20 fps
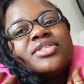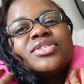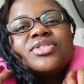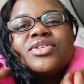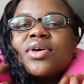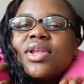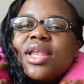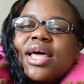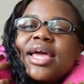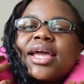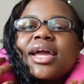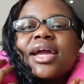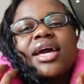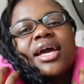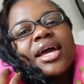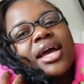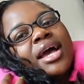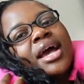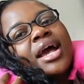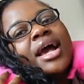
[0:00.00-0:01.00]
So
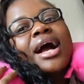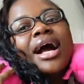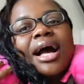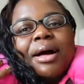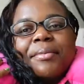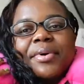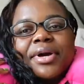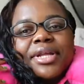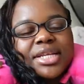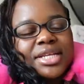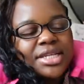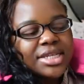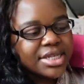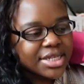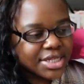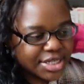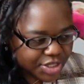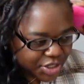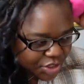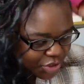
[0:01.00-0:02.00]
like, I'm gonna
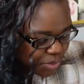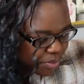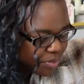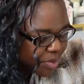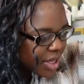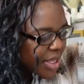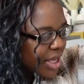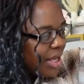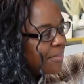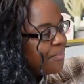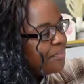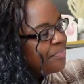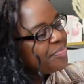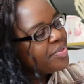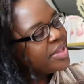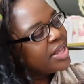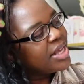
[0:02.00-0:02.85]
need to be